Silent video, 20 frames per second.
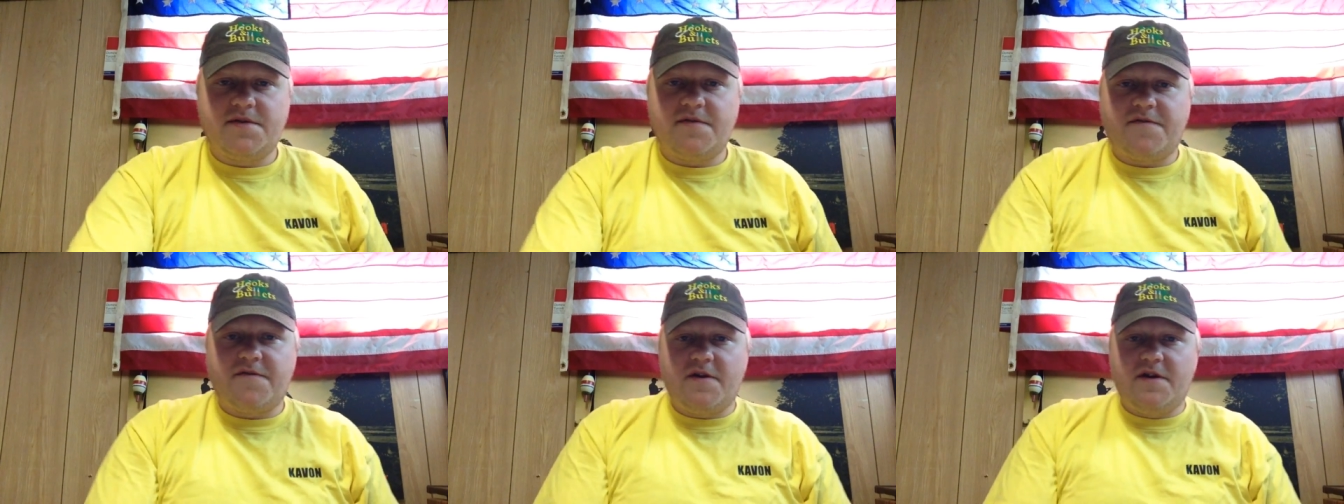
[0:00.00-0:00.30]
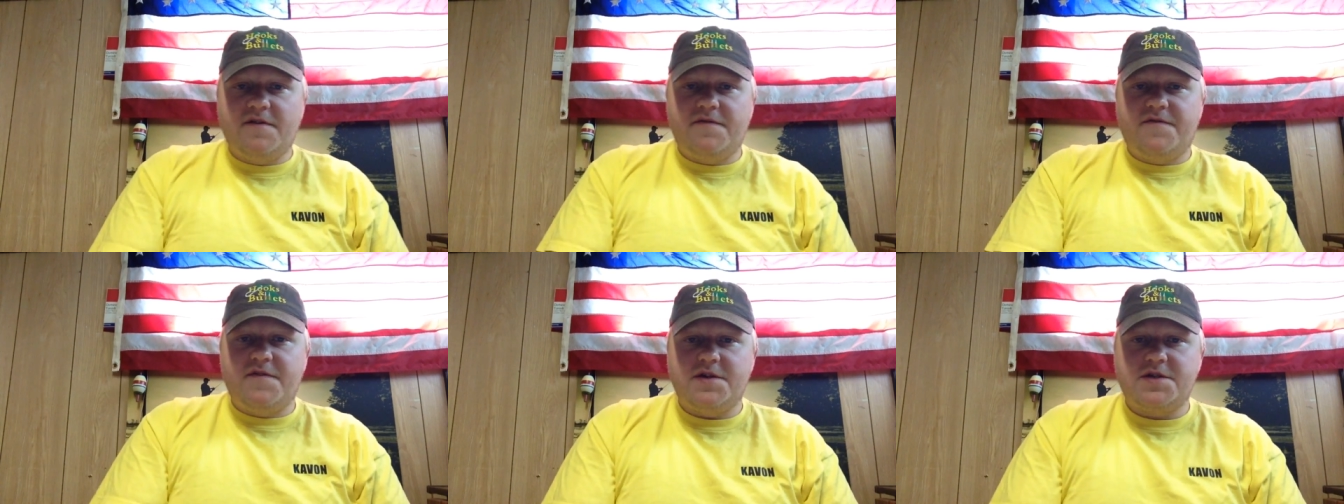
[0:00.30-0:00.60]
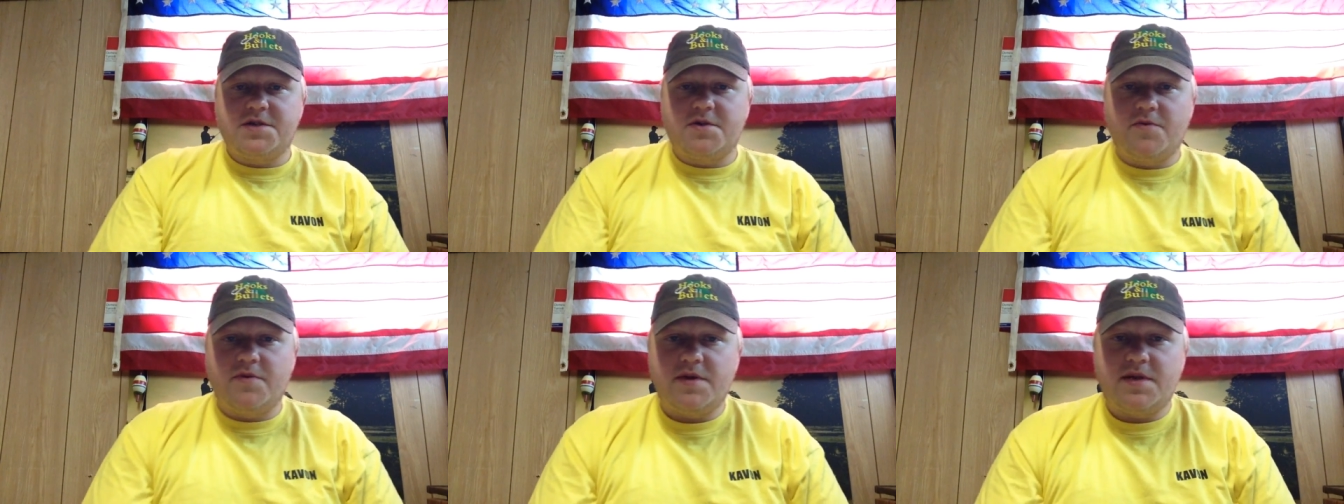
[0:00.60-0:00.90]
your friend
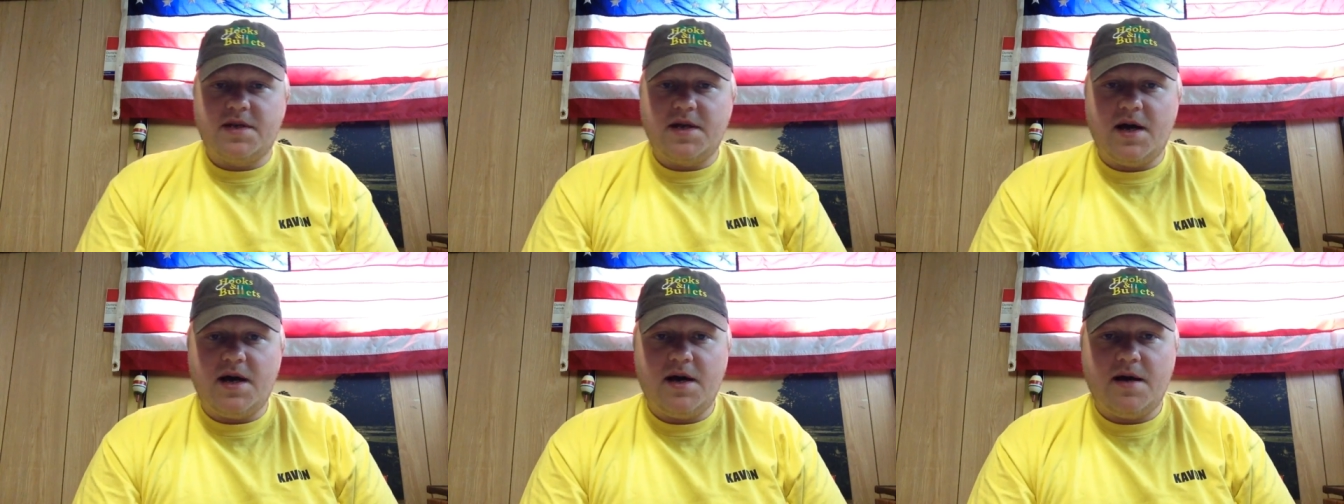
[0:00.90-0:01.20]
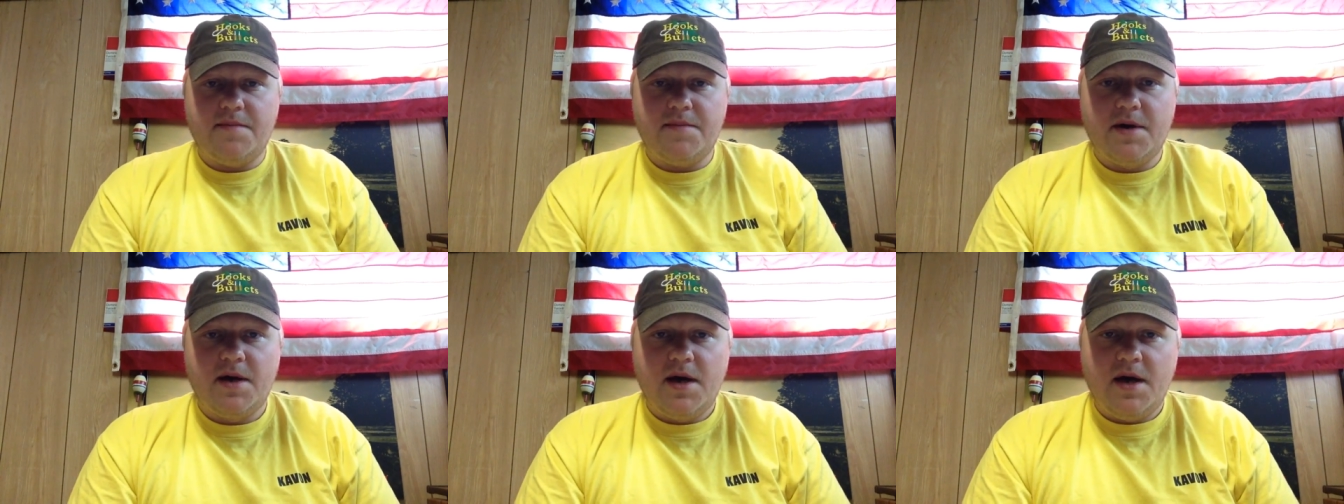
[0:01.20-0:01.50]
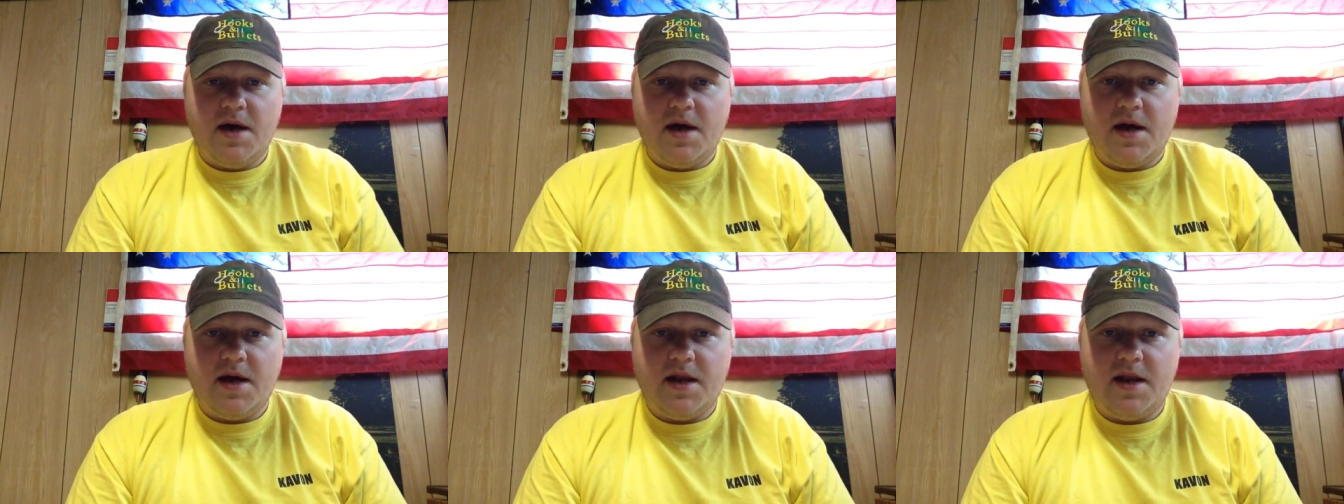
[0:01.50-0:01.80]
Fishing with Dom,
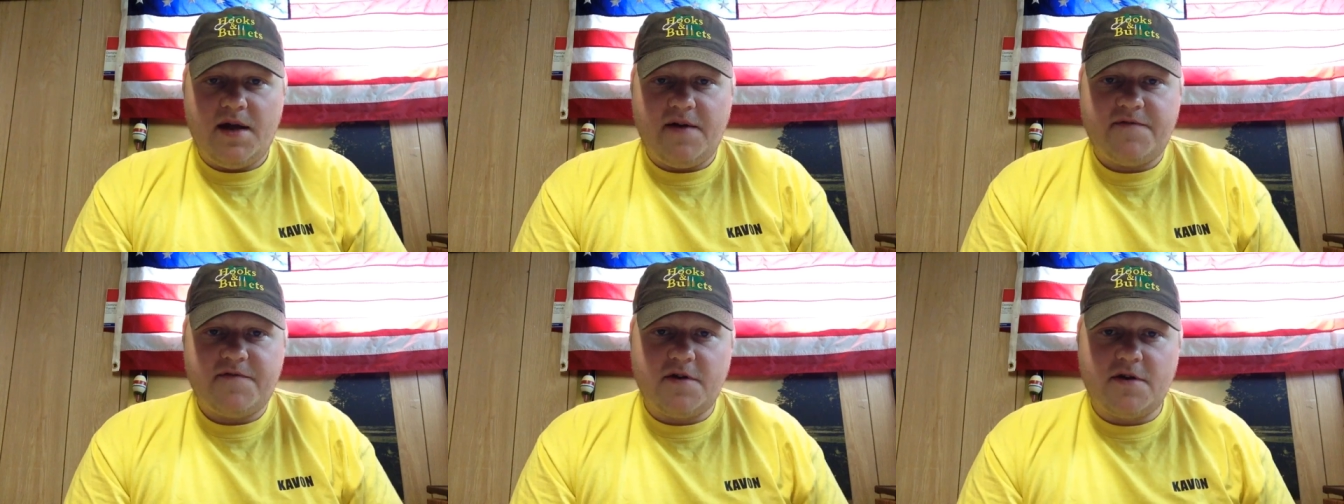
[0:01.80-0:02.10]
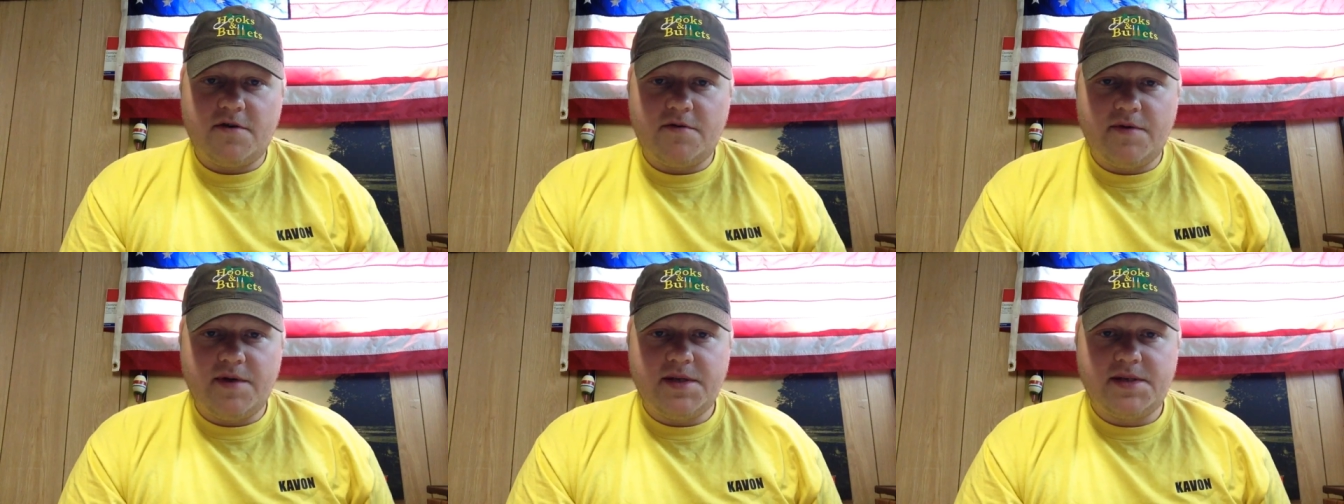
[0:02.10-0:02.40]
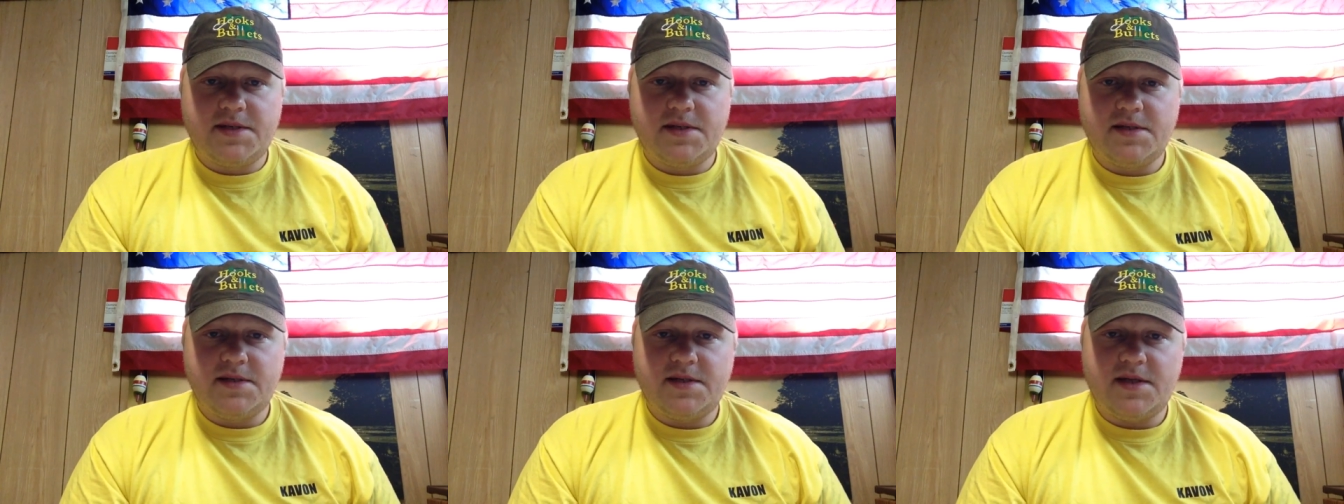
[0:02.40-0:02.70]
and after
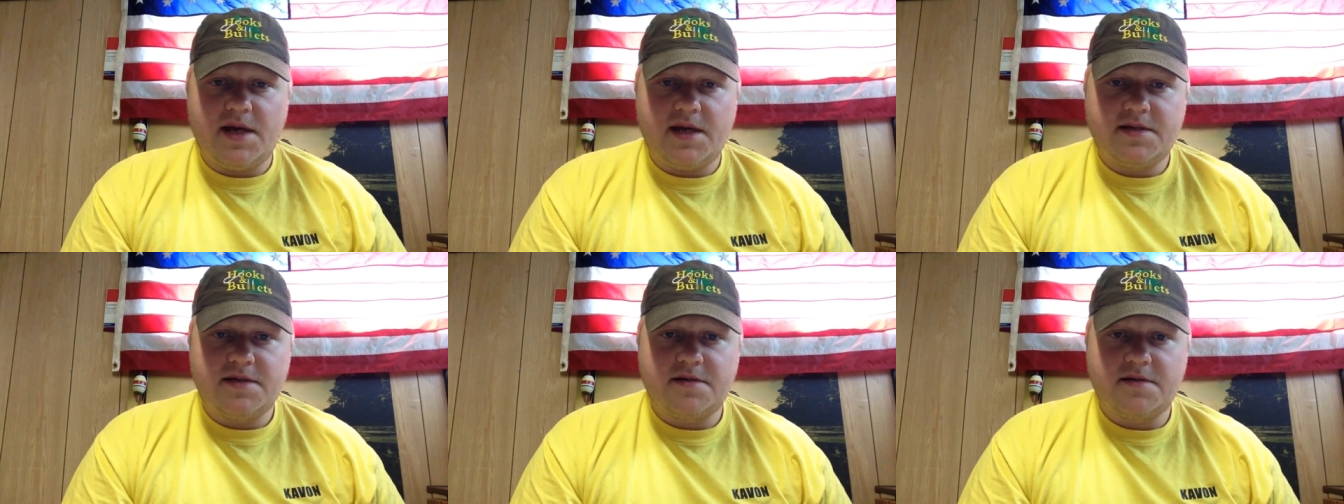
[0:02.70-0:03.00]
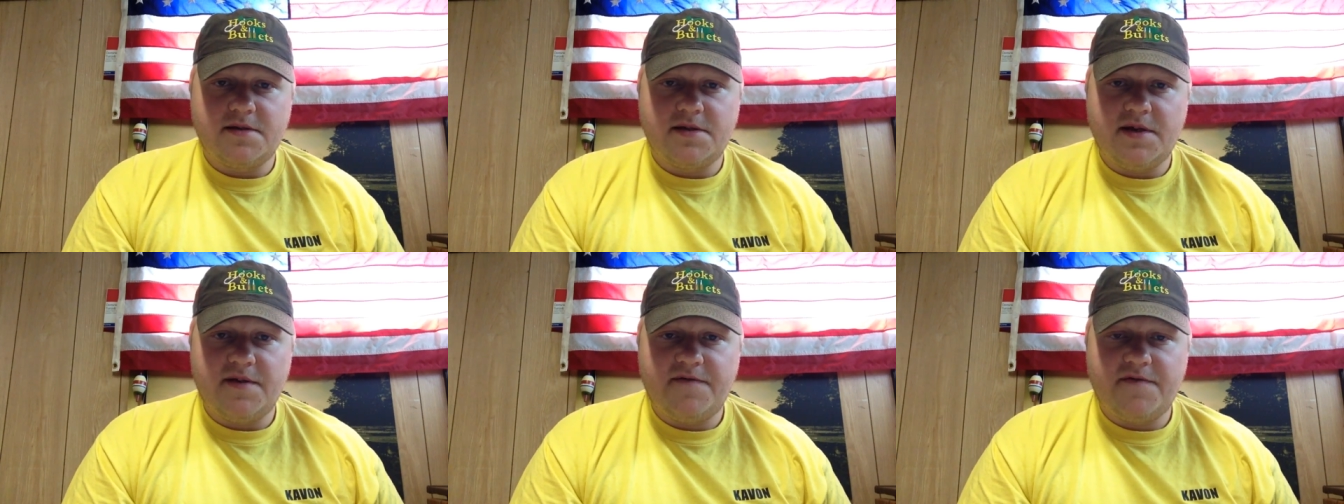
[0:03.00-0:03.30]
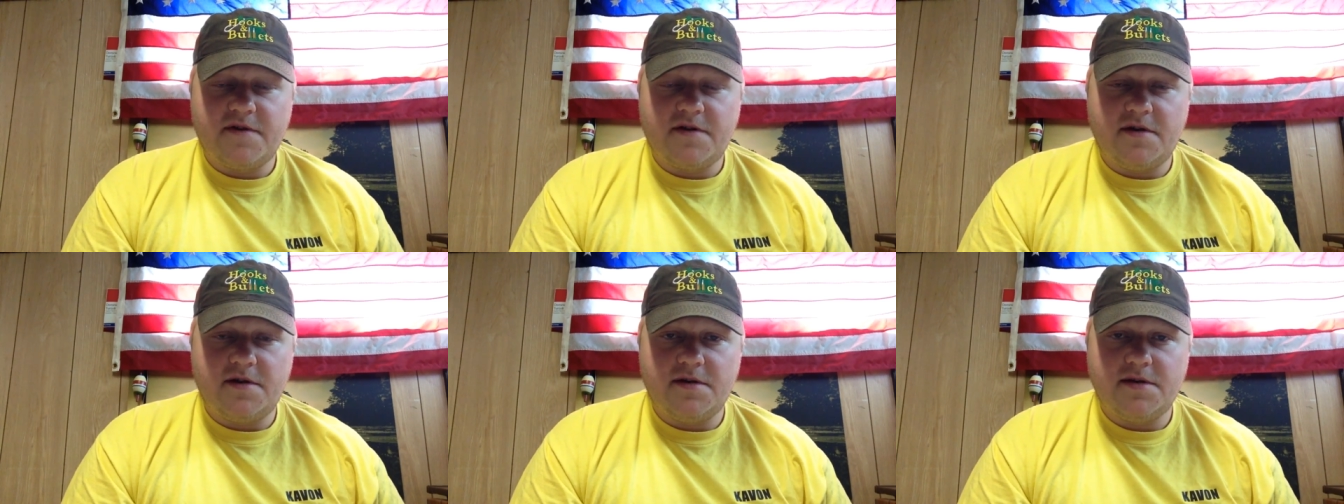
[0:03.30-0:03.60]
recent technical
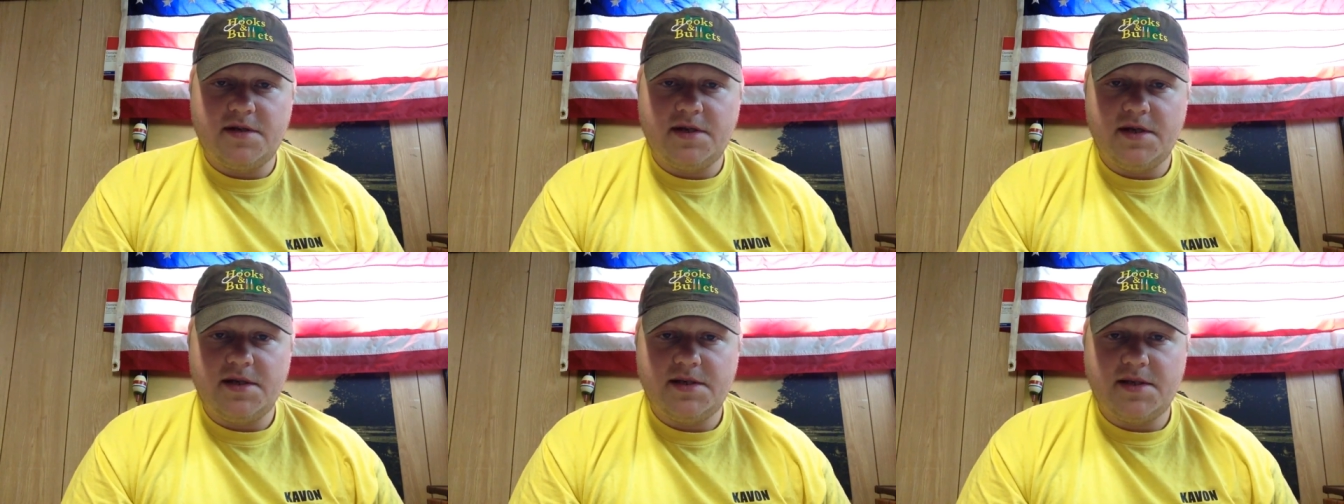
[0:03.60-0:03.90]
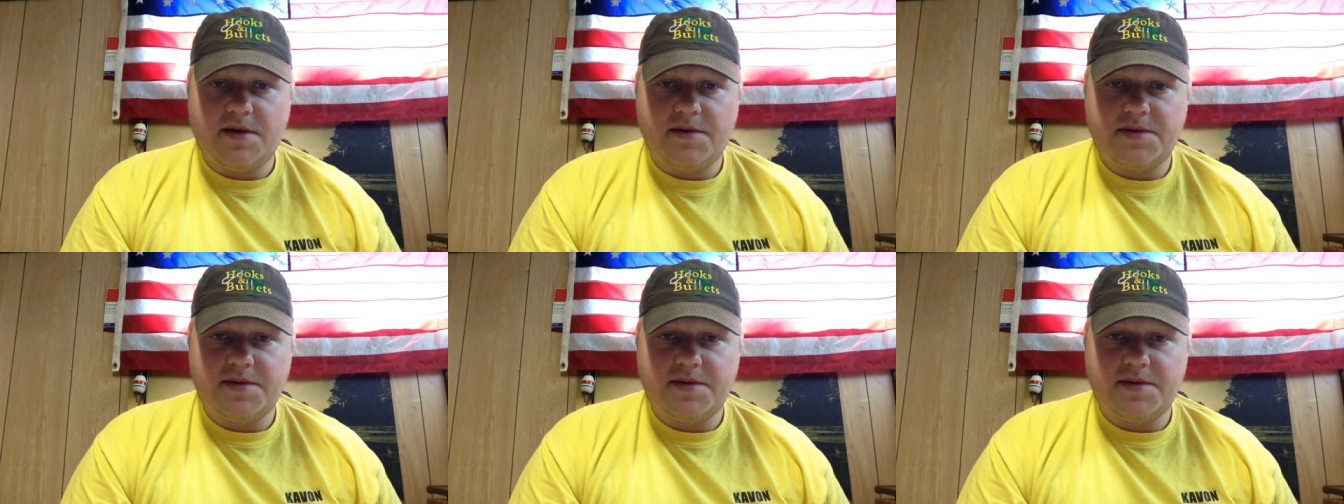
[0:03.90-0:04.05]
difficulties,